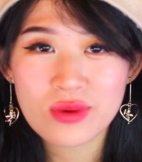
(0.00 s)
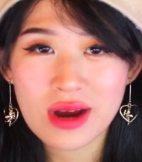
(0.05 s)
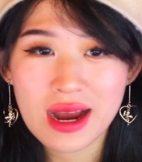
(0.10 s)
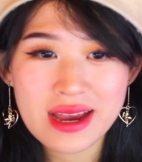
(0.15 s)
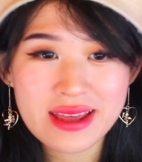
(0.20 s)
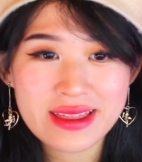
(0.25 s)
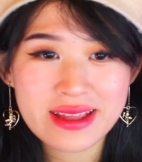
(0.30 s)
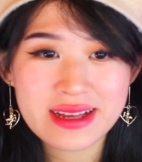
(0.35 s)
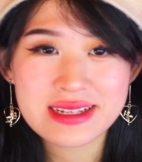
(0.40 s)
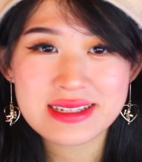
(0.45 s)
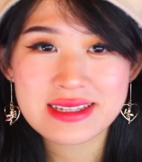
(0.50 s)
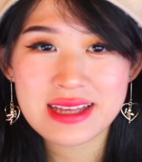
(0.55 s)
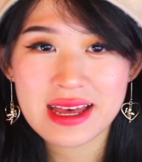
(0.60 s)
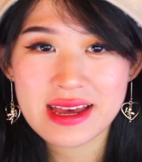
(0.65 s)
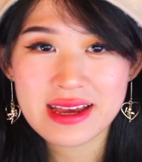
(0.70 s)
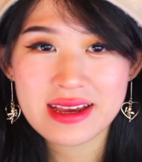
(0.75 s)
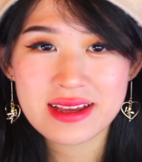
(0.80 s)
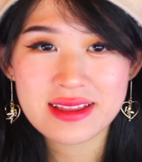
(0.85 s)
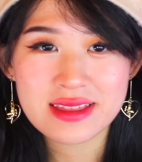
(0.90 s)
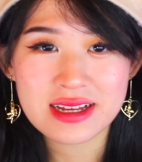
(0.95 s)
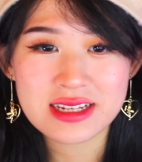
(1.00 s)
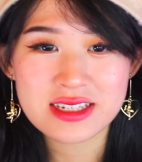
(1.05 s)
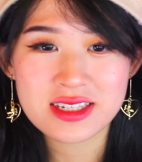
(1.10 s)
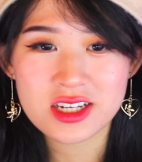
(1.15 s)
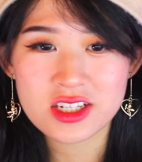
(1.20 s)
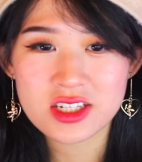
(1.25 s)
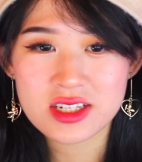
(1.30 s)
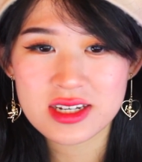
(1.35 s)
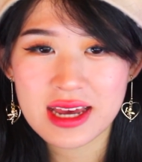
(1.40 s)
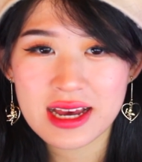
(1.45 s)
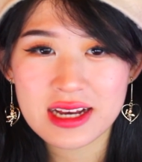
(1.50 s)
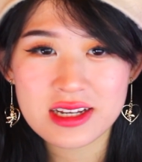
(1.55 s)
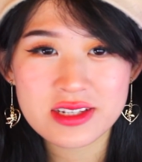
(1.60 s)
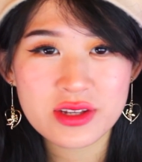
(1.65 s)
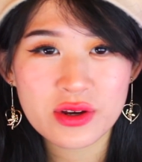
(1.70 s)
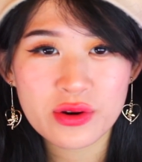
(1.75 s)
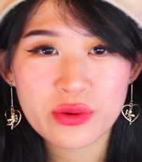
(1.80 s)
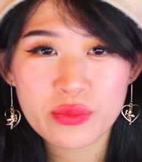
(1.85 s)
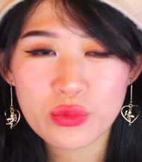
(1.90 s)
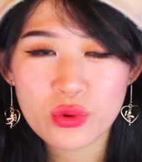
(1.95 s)
Why are they saying that's such an
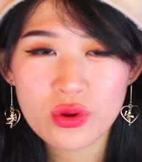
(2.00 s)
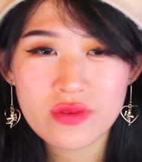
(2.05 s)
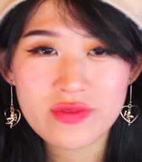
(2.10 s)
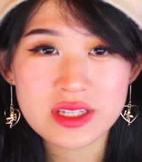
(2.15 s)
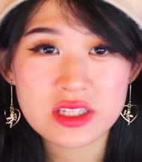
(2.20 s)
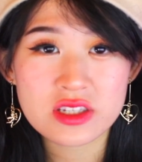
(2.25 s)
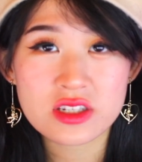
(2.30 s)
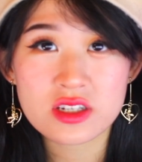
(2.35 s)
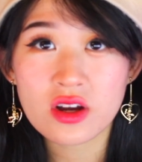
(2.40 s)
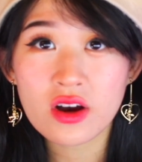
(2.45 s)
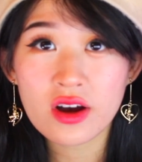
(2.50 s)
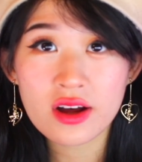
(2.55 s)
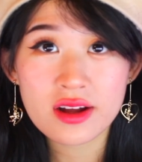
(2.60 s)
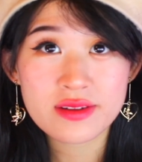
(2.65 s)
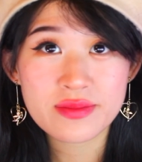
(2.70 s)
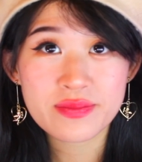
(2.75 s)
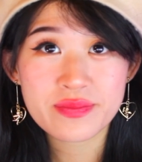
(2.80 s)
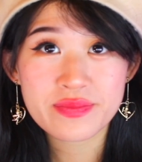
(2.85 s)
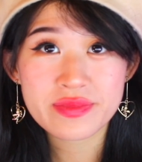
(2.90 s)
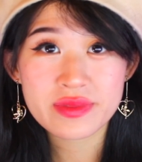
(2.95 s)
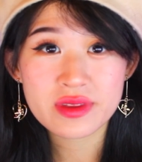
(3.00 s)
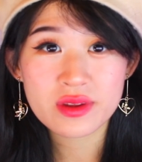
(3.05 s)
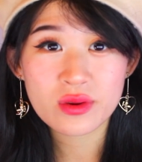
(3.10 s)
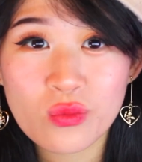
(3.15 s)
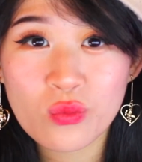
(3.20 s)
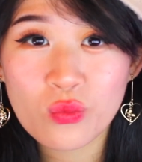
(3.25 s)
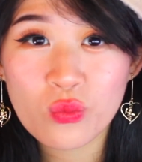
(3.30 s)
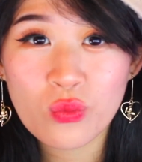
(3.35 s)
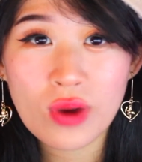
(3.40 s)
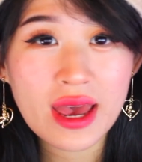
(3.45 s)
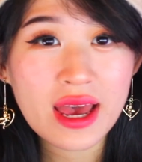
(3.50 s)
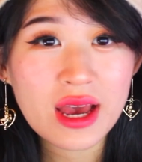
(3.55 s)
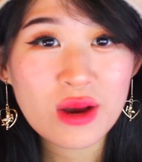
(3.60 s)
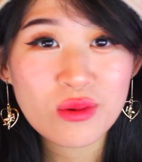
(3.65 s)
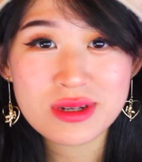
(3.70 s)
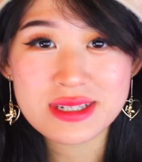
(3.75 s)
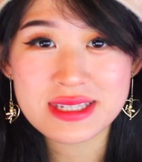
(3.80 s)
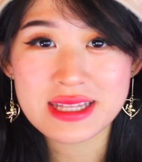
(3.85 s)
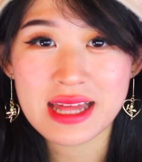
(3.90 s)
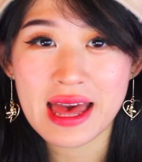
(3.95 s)
asshole move? It's not.
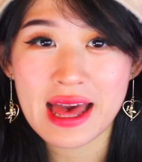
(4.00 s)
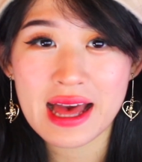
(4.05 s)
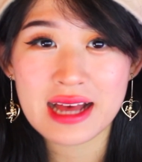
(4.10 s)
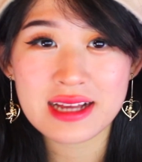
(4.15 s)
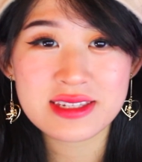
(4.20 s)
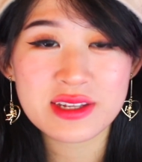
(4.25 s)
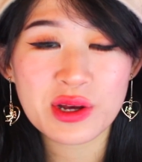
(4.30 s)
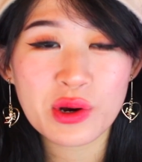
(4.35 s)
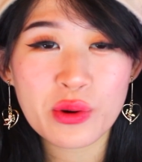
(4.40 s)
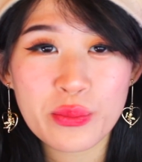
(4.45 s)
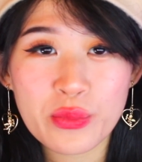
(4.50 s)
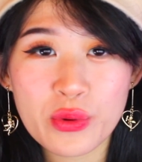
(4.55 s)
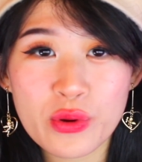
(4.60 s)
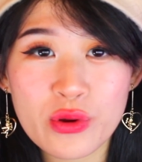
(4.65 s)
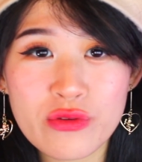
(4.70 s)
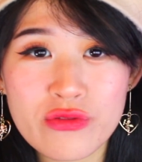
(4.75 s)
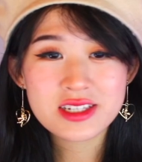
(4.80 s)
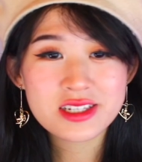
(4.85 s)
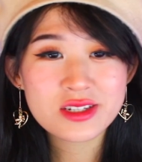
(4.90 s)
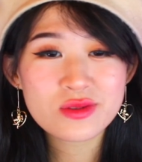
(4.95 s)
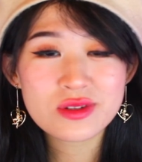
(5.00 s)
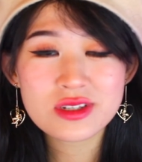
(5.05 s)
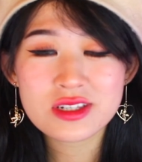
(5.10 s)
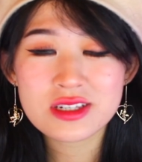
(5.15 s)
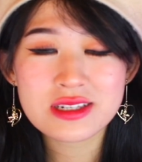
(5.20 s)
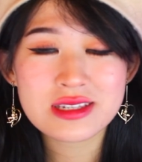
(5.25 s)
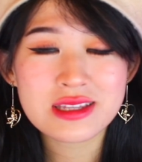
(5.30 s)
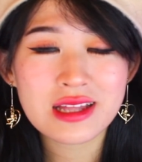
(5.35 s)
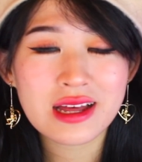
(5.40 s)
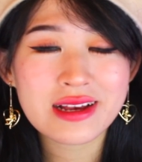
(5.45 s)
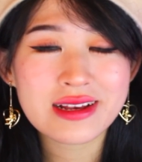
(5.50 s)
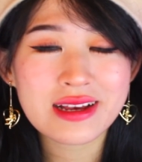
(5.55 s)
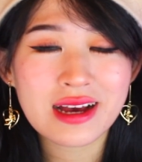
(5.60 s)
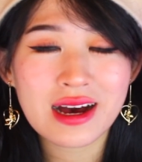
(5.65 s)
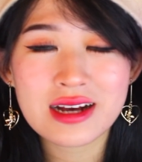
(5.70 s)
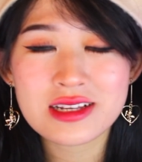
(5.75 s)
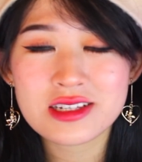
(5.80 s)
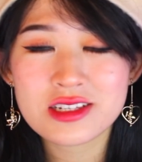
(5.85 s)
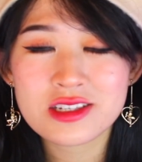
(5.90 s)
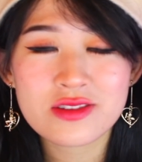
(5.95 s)
Where was the asshole move? She was just like,
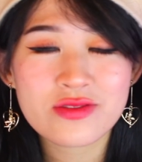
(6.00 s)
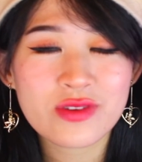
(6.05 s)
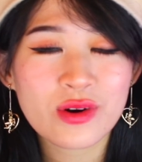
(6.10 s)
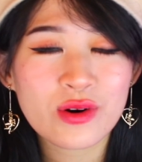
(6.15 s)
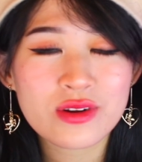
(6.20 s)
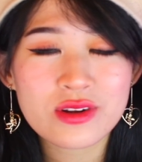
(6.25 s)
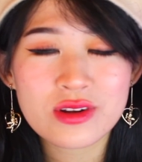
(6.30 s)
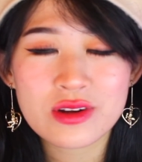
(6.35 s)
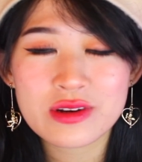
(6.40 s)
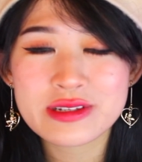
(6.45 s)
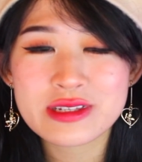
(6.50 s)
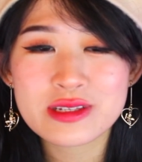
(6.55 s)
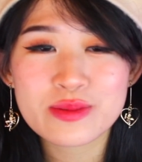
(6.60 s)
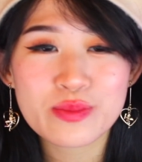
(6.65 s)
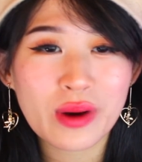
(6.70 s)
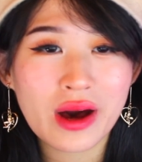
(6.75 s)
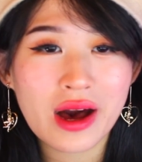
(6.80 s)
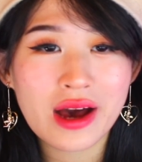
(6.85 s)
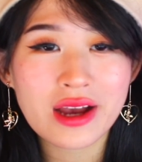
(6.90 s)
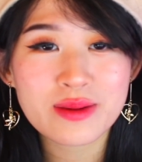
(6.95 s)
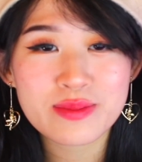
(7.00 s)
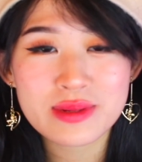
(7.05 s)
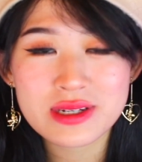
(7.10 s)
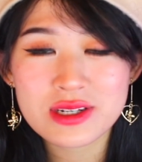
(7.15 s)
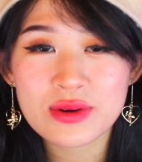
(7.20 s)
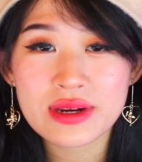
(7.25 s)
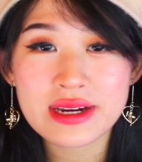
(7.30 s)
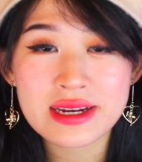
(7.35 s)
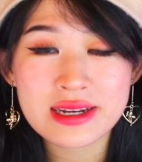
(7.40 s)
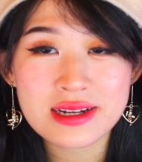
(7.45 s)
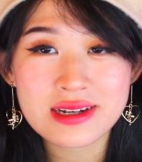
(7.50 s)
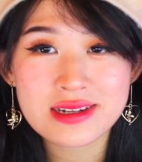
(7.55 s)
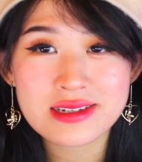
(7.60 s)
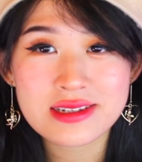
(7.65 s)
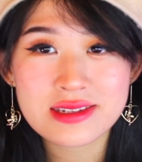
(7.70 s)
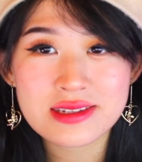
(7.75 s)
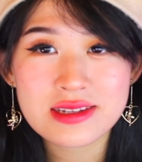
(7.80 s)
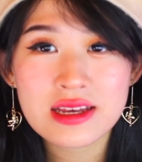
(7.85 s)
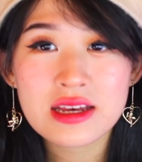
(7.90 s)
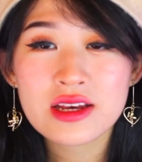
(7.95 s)
I just felt no spark between
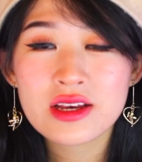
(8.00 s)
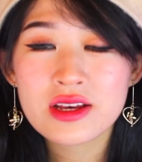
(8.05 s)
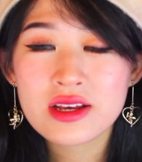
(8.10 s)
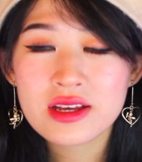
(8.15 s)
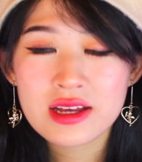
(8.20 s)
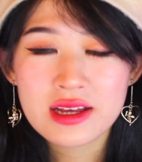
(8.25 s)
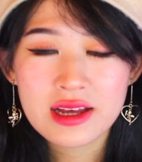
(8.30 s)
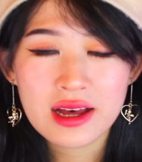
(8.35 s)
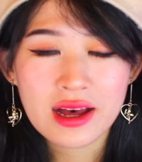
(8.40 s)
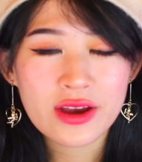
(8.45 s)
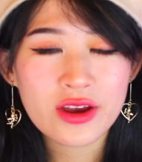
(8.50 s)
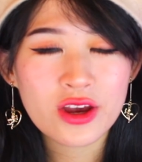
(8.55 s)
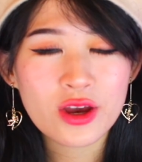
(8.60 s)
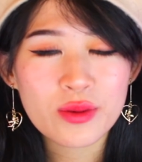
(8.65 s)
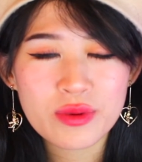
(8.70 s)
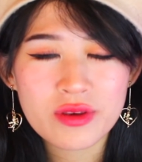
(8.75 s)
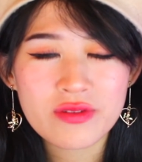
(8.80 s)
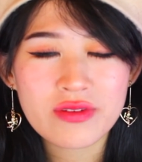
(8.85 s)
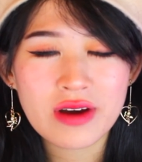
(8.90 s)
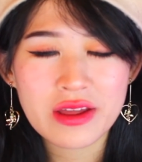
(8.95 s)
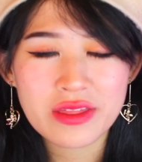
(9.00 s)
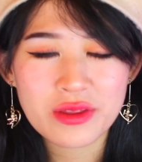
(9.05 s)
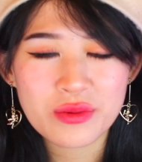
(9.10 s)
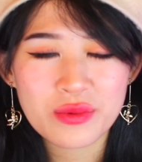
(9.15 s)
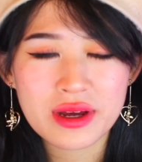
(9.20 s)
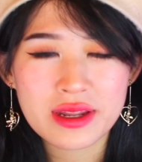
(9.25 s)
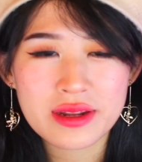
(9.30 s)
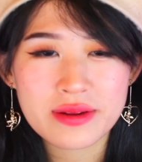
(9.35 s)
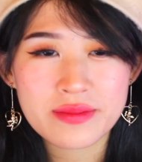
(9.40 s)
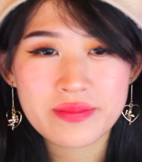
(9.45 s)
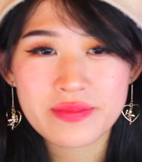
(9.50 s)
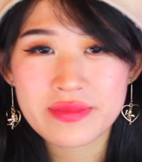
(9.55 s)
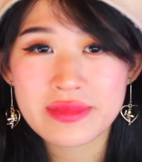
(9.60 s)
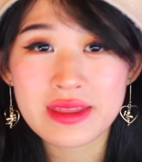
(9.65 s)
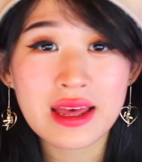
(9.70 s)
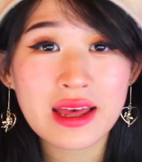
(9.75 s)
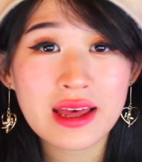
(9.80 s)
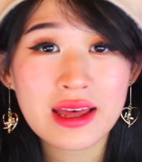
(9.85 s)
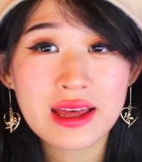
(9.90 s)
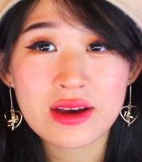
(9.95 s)
us. I hope you find the one.
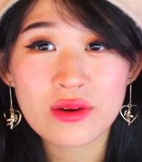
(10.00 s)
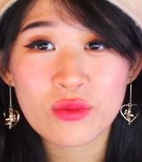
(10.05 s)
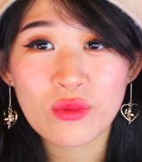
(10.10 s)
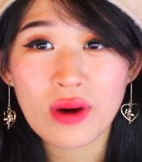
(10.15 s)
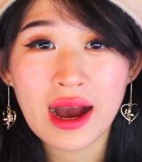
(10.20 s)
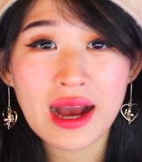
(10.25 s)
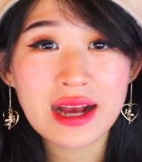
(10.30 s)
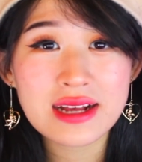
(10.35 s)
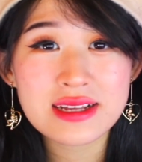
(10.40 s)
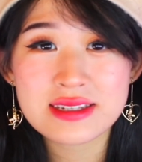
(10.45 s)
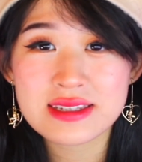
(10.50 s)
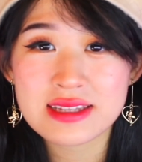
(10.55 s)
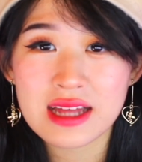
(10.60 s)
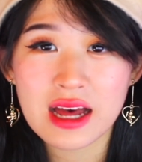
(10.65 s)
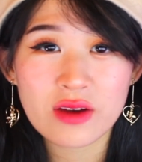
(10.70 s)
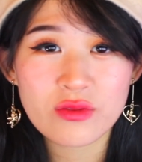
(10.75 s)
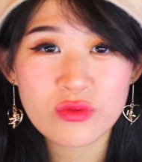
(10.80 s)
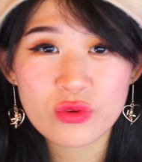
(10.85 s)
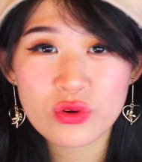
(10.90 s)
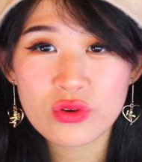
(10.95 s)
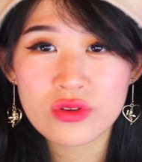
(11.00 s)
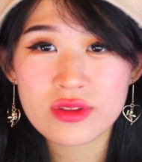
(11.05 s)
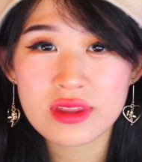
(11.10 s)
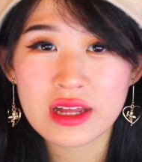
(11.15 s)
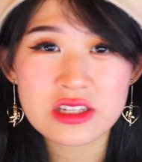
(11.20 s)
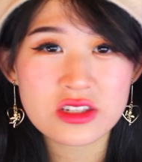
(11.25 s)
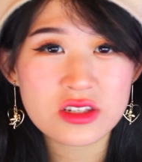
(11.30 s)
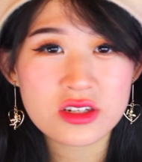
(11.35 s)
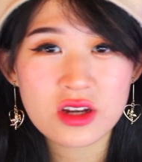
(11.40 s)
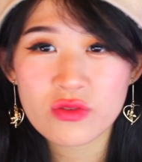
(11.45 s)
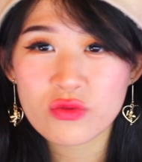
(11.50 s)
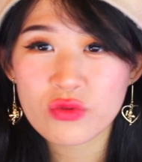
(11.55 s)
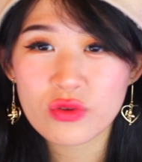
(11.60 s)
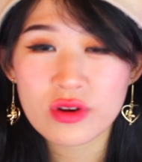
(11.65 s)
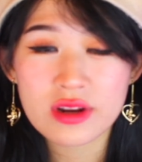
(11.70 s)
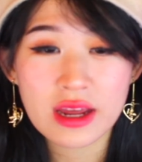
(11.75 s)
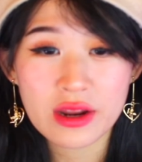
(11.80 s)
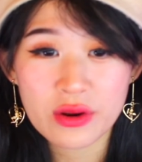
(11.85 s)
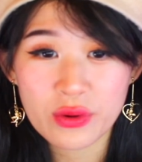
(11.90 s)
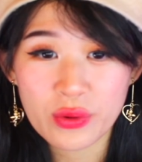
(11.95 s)
There, why is that rude? That's not
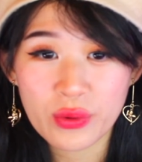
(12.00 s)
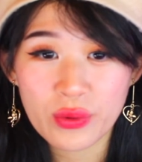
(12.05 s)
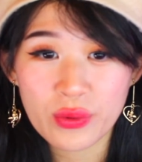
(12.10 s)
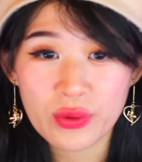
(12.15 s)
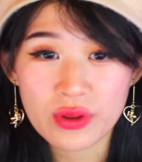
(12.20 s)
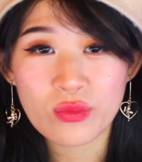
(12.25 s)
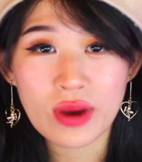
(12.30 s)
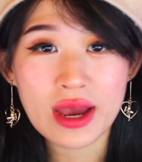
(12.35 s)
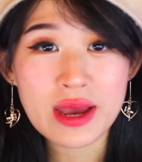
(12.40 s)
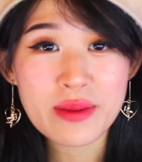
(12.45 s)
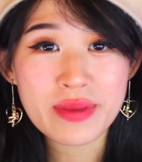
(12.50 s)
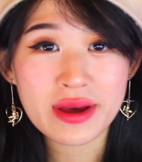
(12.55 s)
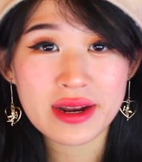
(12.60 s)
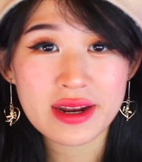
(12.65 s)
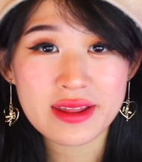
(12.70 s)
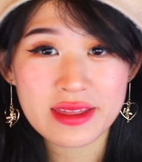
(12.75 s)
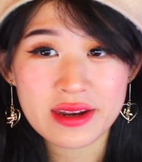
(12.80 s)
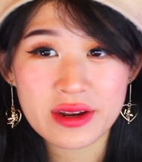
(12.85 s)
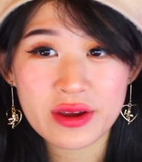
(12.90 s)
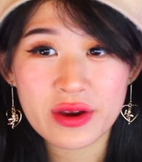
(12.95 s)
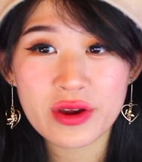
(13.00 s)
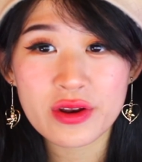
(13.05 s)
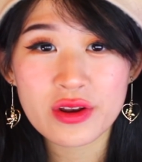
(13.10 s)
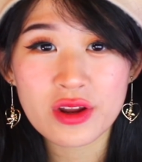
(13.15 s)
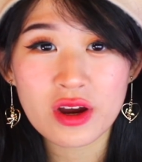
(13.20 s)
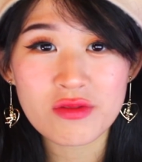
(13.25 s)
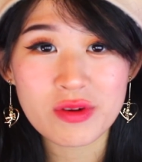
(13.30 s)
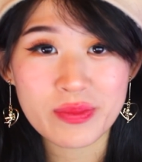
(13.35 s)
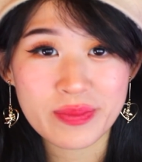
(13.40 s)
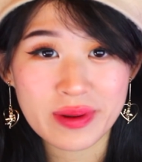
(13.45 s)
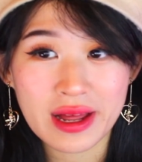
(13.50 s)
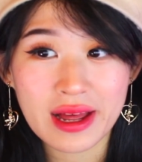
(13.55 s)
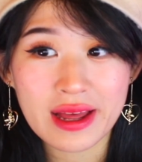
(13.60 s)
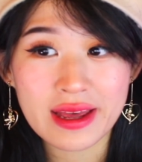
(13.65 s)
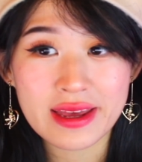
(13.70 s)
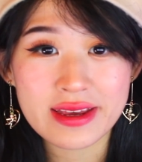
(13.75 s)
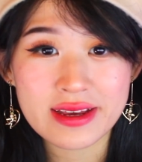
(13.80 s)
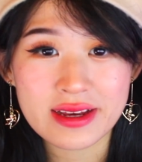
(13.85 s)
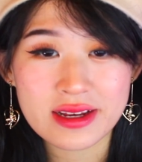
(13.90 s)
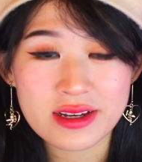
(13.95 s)
rude at all. Way better than her not
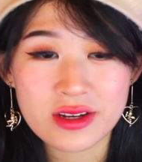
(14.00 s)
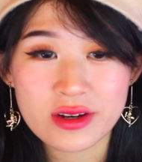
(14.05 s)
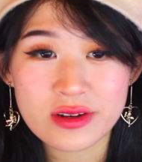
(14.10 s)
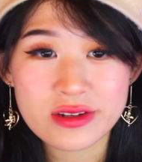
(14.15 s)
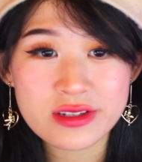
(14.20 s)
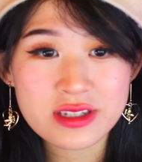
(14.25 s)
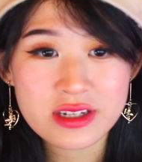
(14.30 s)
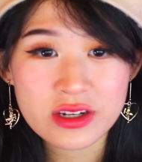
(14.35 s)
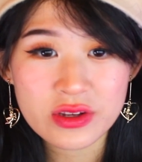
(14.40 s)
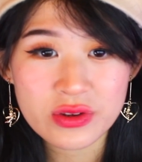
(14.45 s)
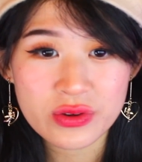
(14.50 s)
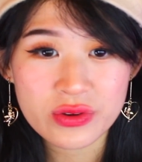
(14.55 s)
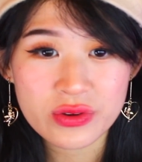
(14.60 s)
replying and ghosting